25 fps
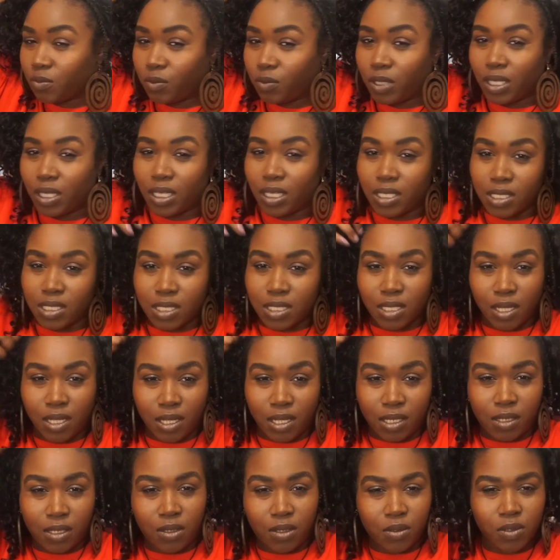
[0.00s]
wig is
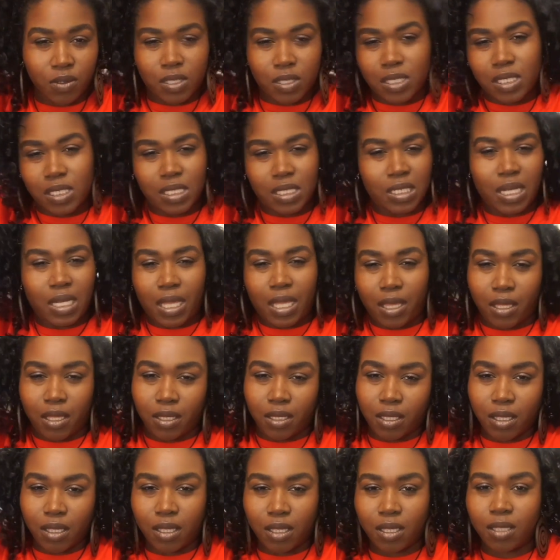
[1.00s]
a little
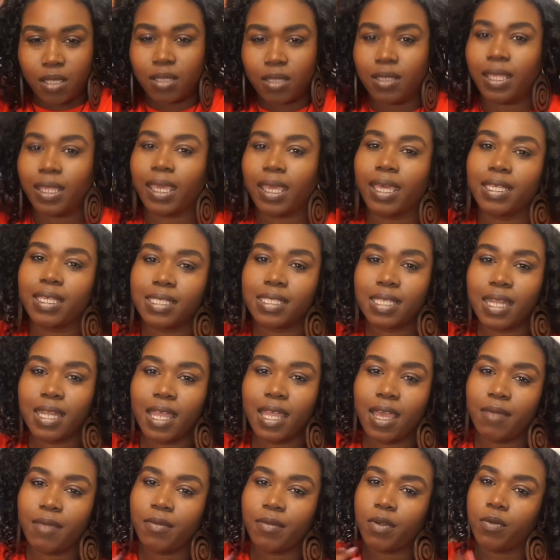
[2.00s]
snug. Like I said,
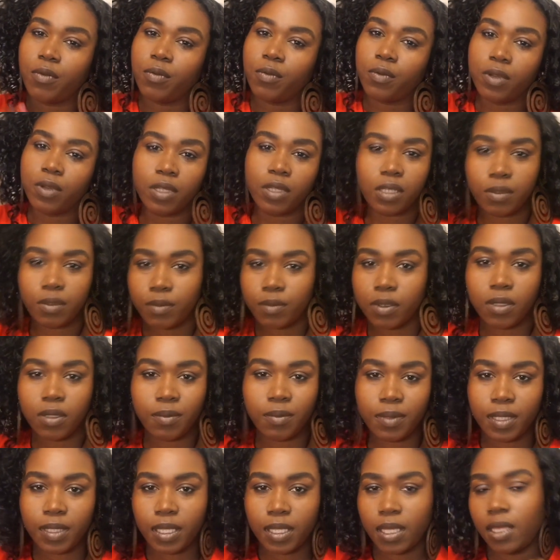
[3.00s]
I have a really
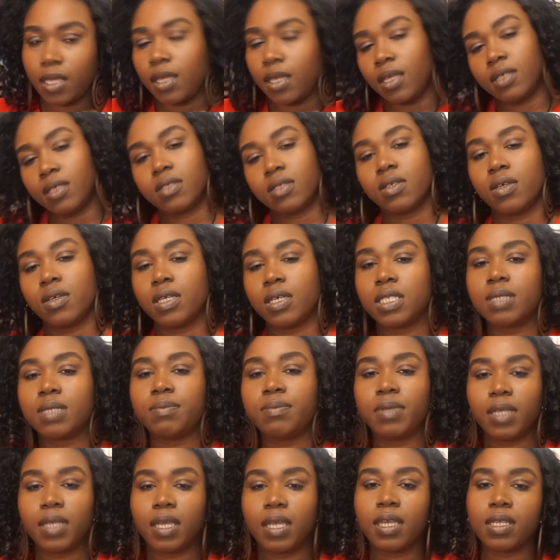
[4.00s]
big head, so us
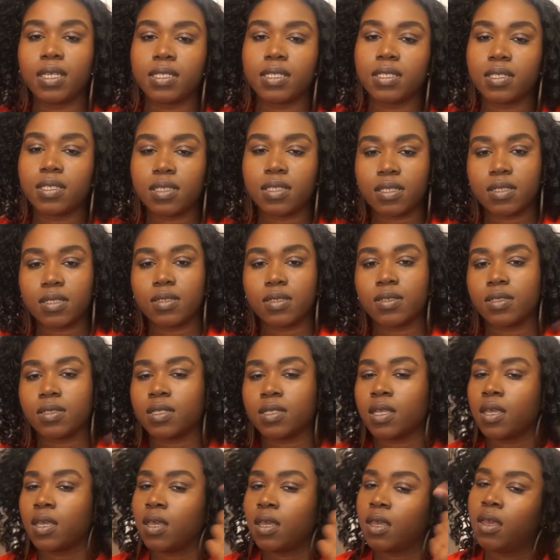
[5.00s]
big head
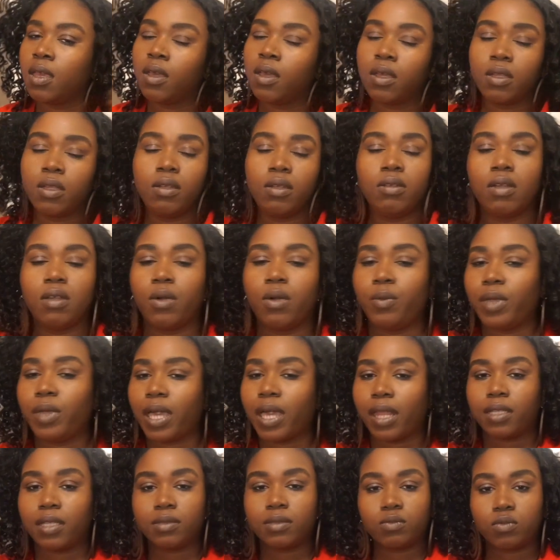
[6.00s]
sisters, you know, we
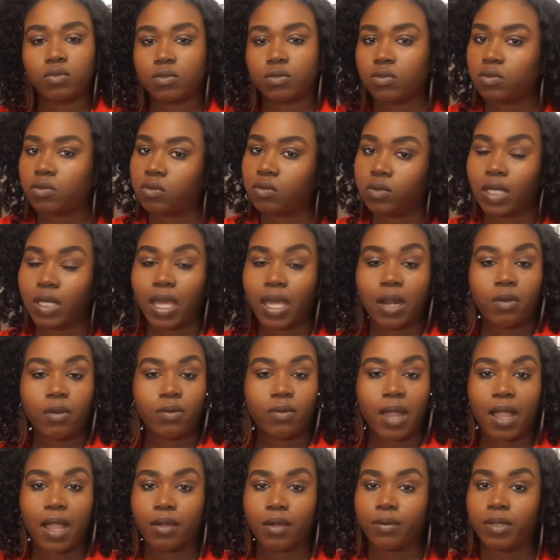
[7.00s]
gotta
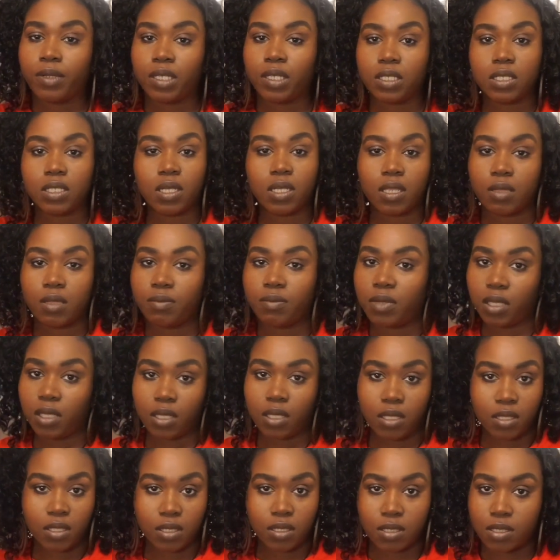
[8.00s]
rock with each other
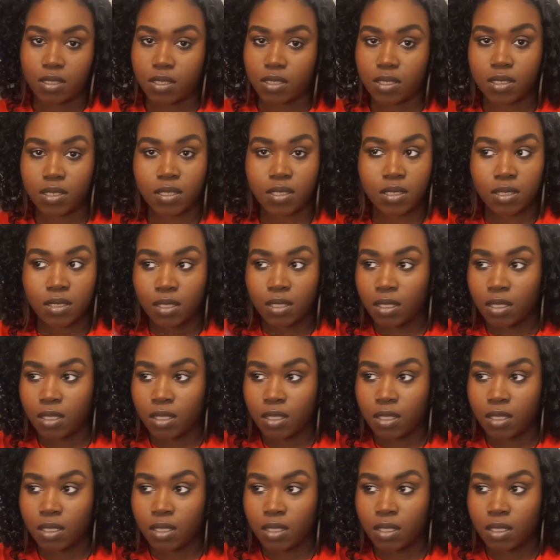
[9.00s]
because